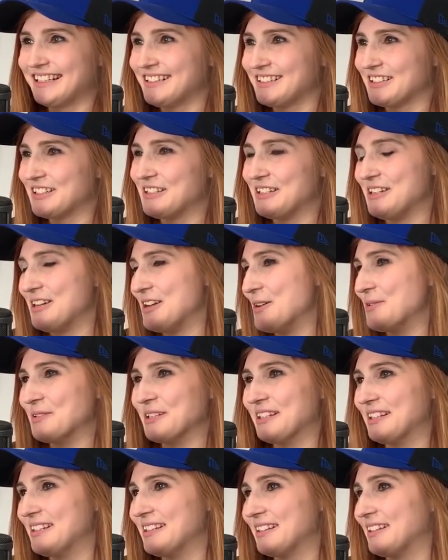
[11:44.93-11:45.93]
There's yep. no
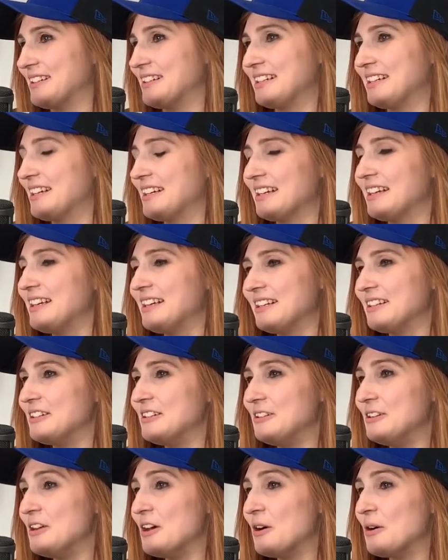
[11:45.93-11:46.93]
one like
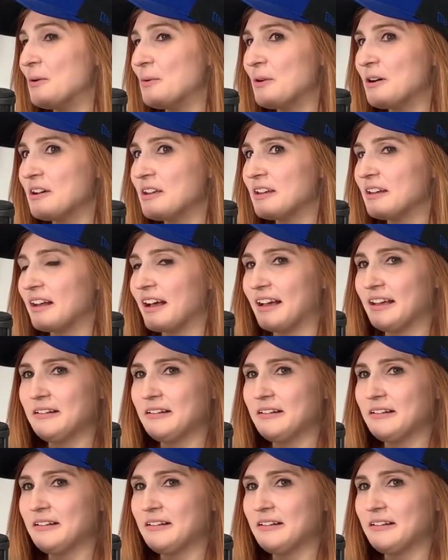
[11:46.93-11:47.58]
no one.